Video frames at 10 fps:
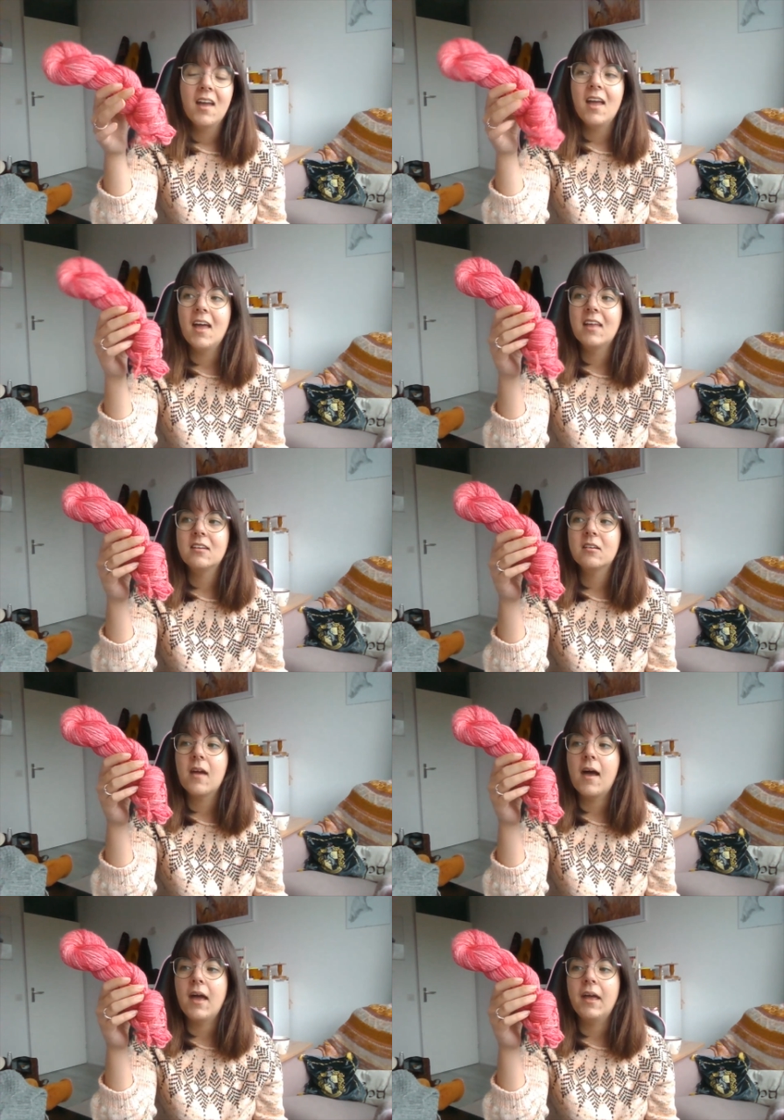and
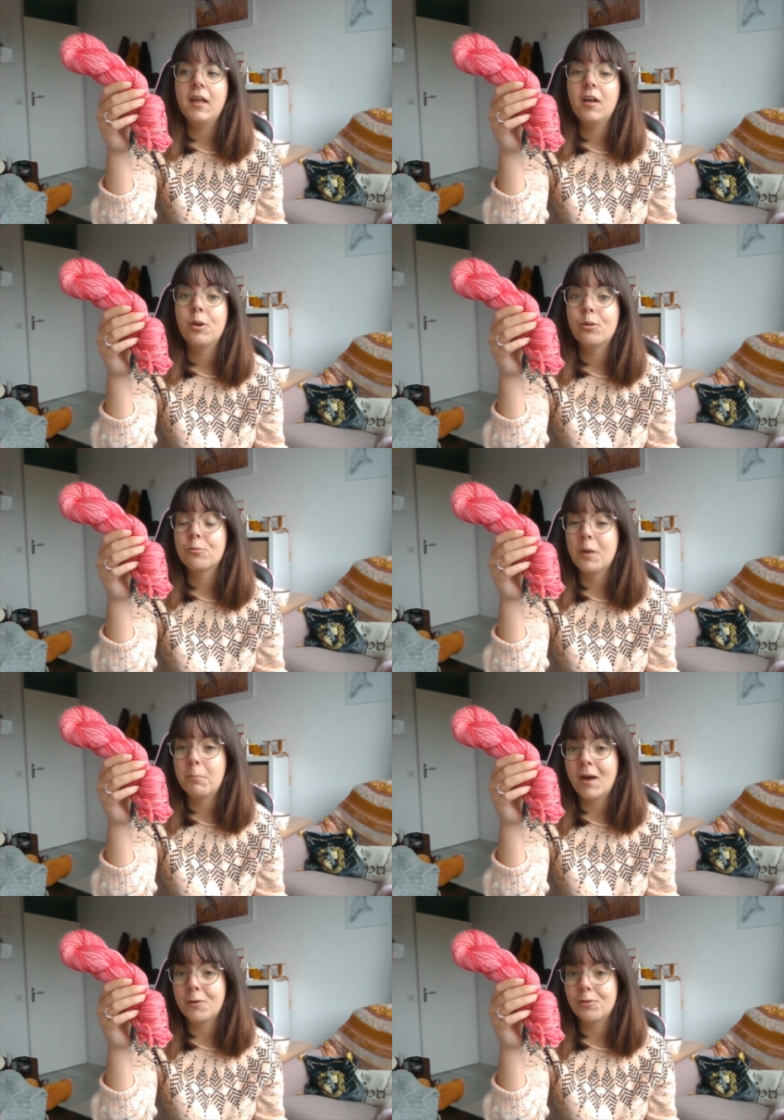I lost my
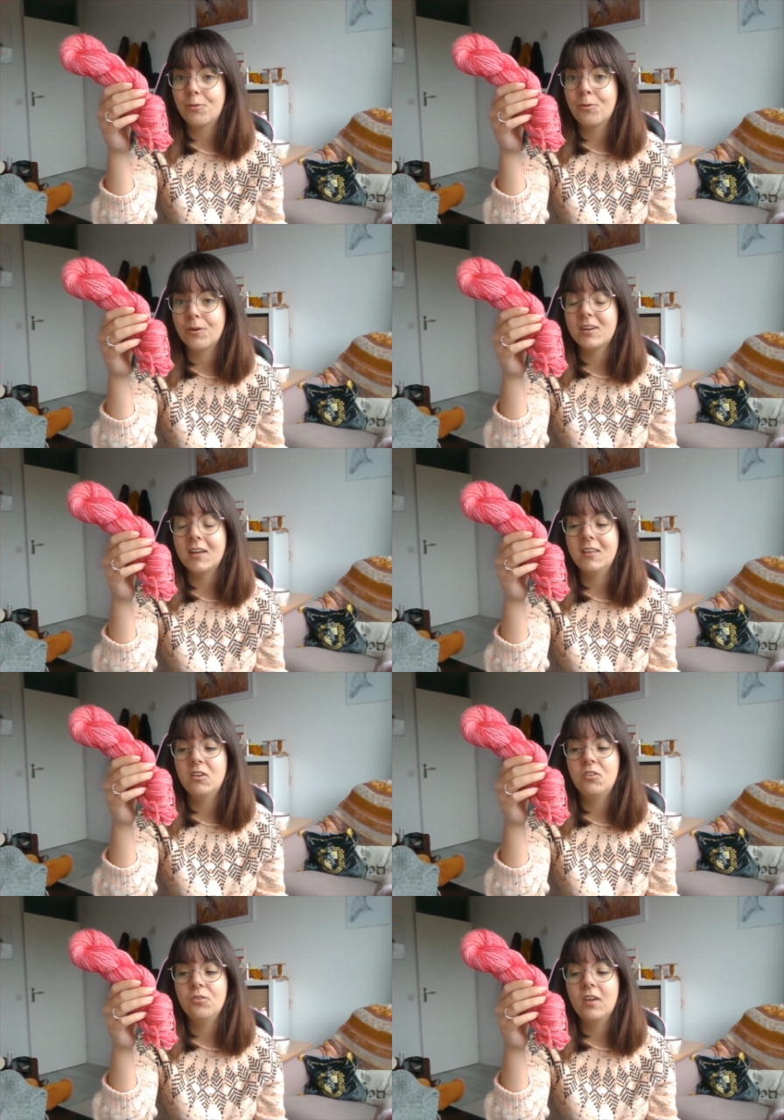power cord, and you
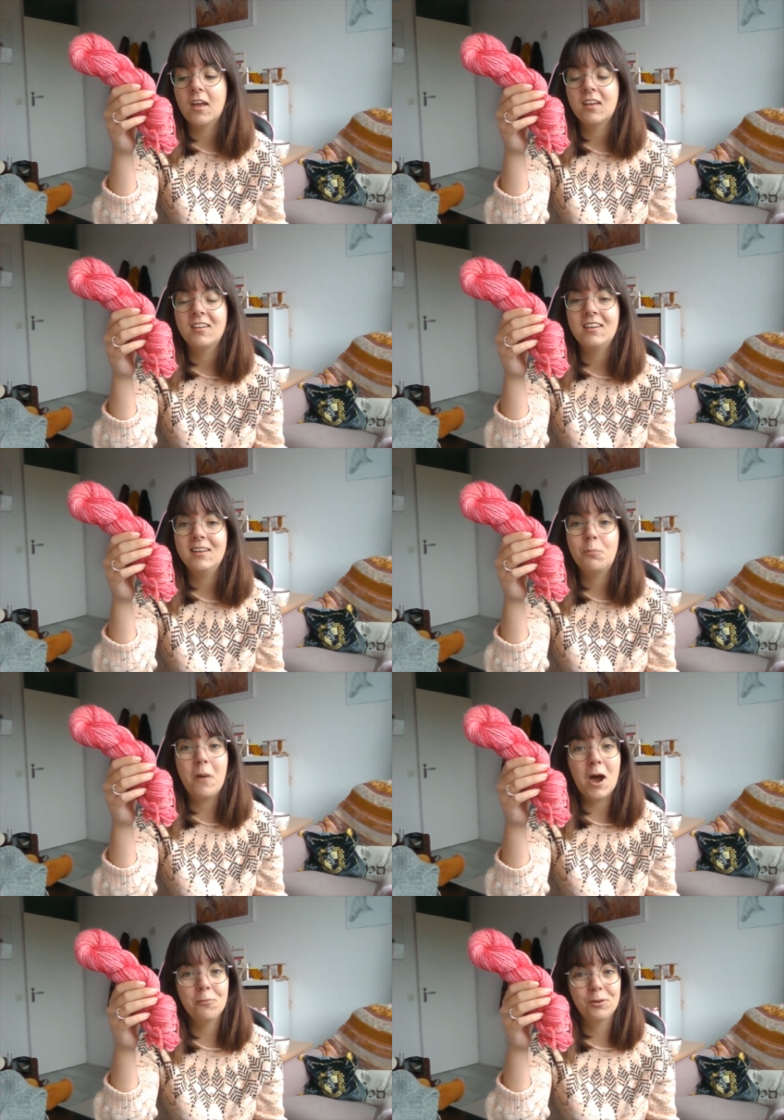do kind of need a
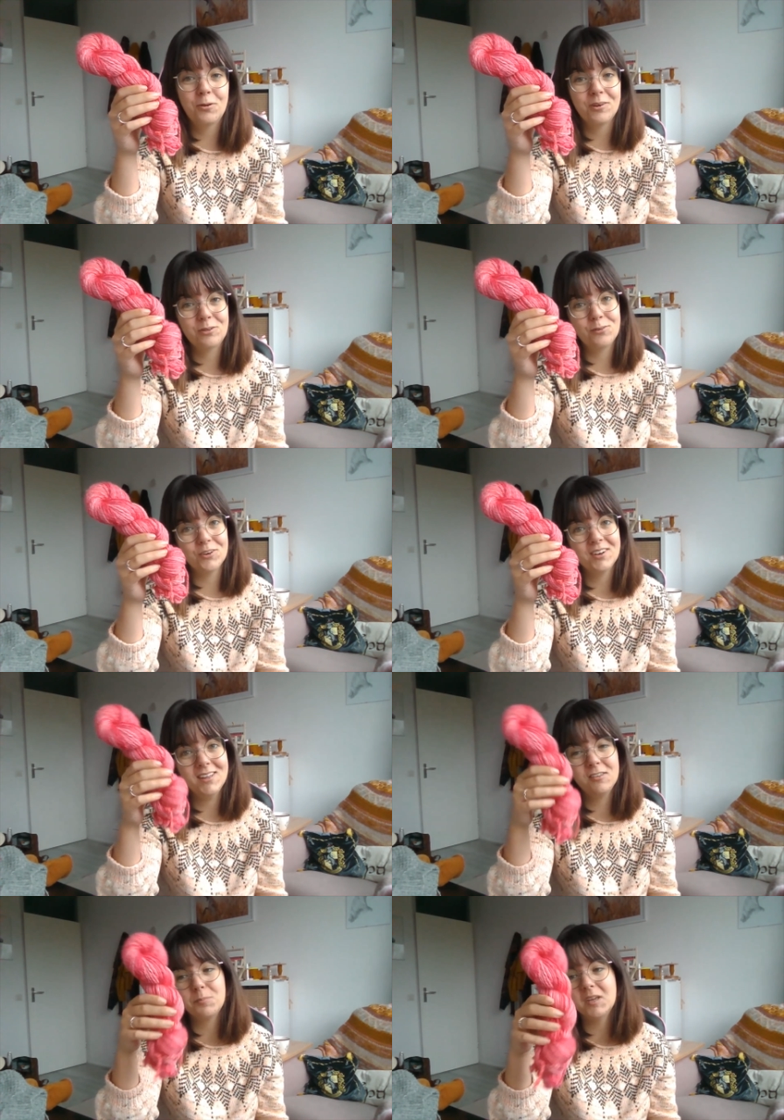power cord for an
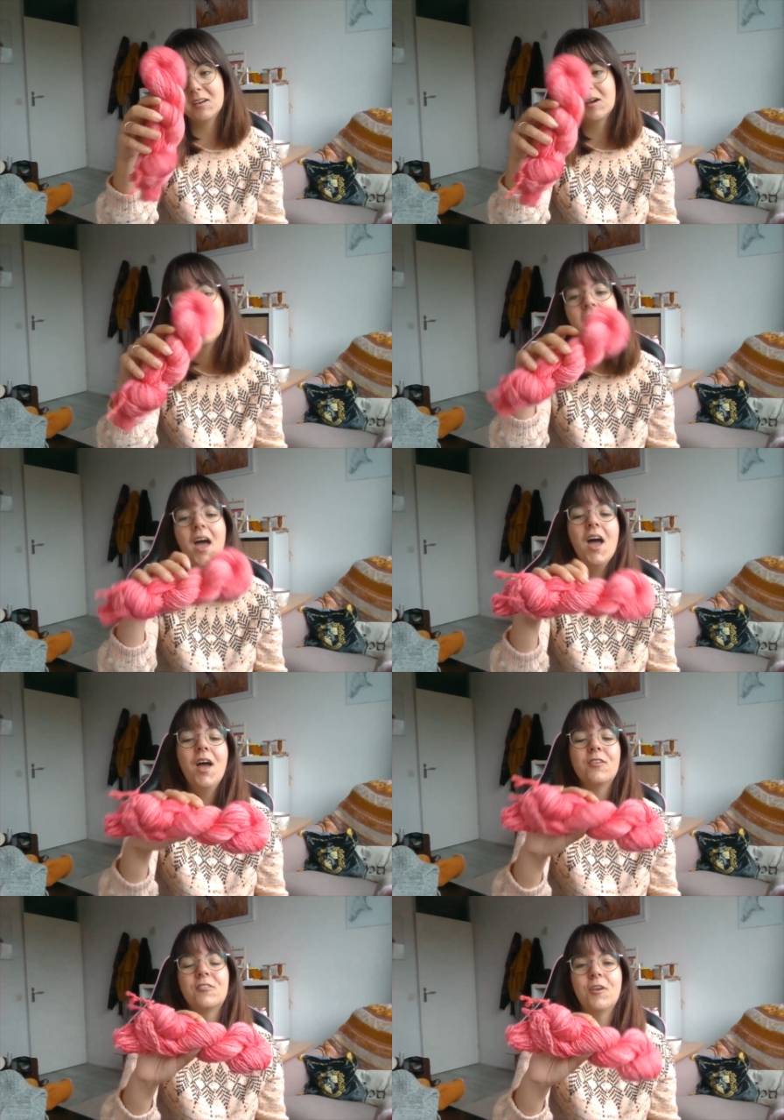e-spinner.
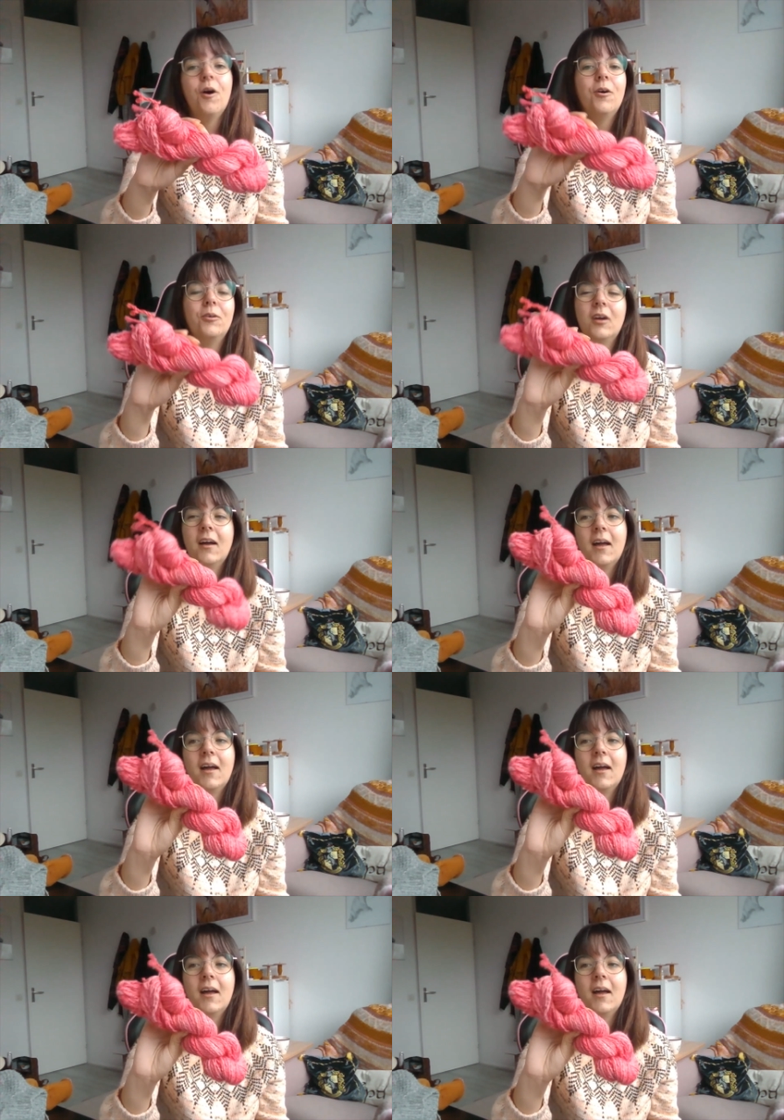So